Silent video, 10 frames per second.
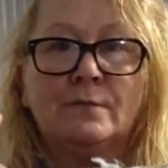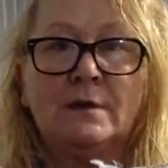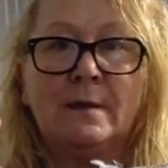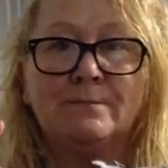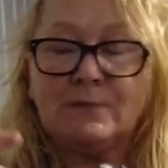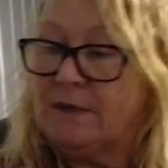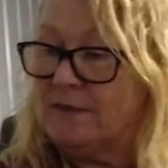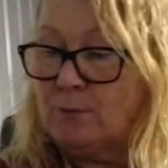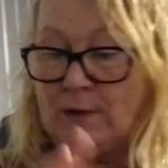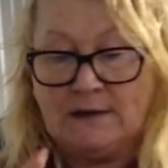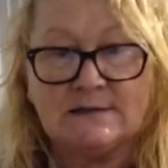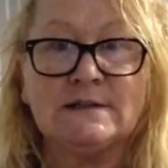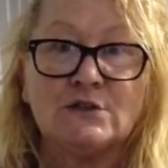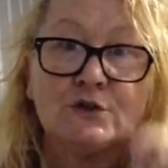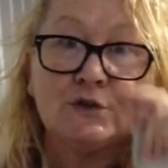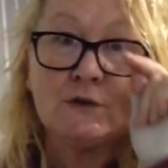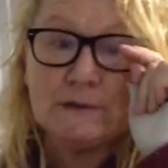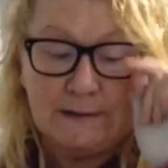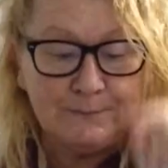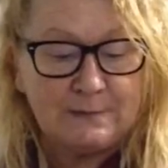Yeah, and then we can stitch those
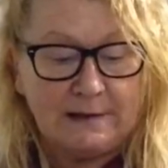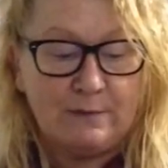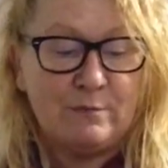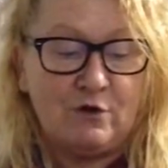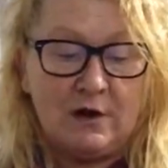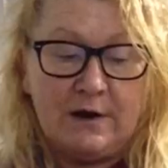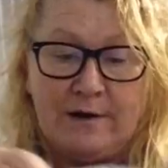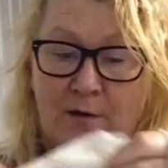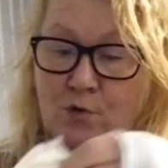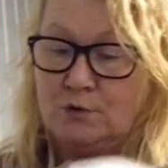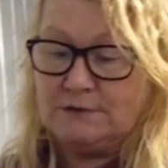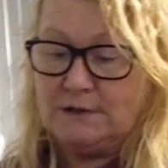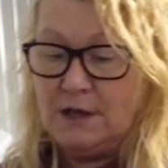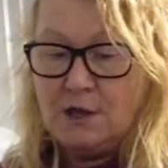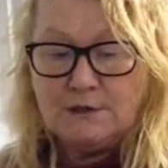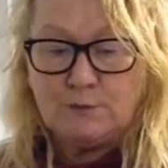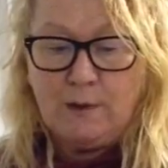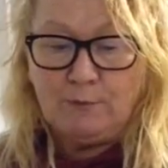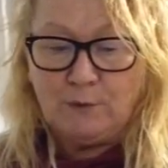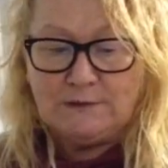in, and then we've got our armholes. So
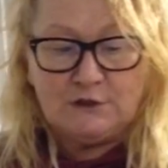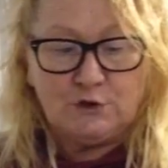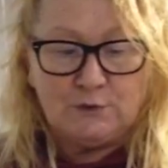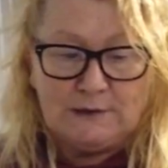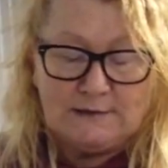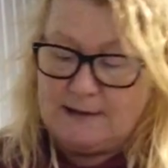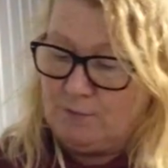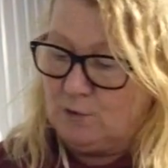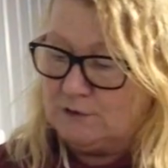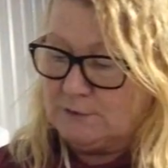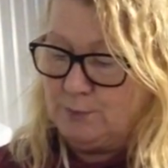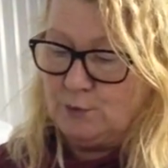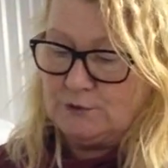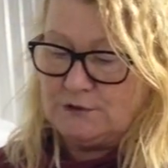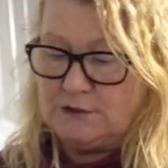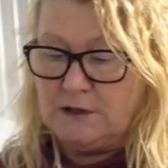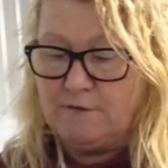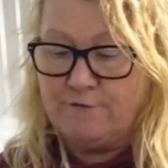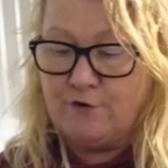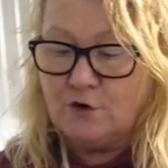what I'm going to do is I'm going to put the
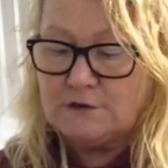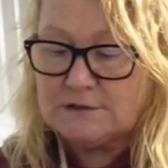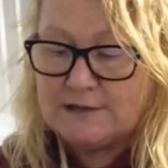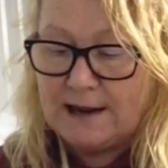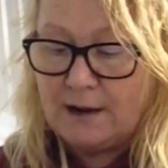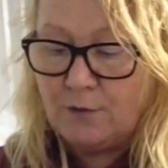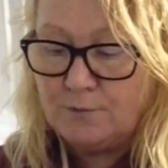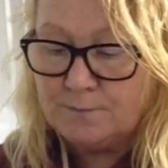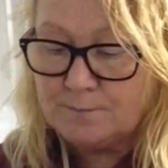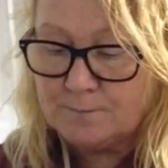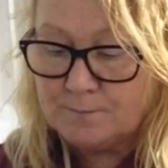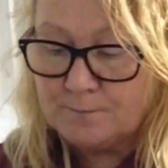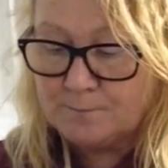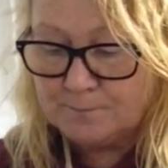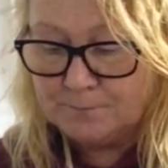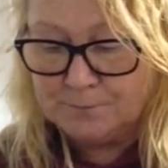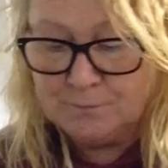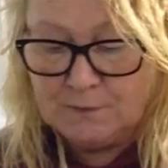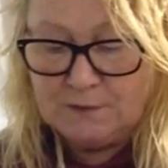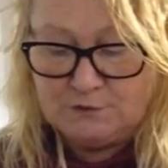front down,
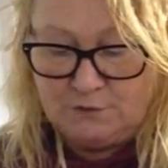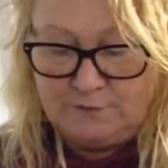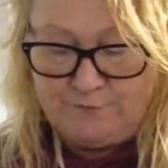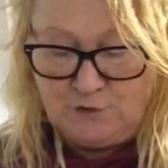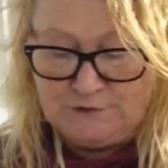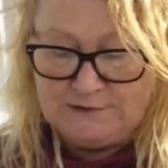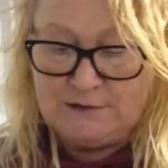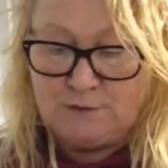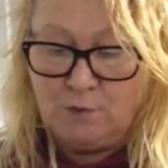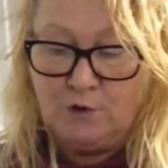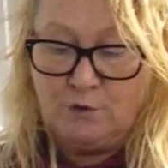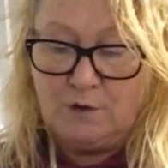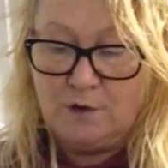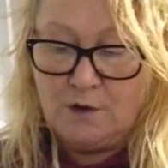so the front is the one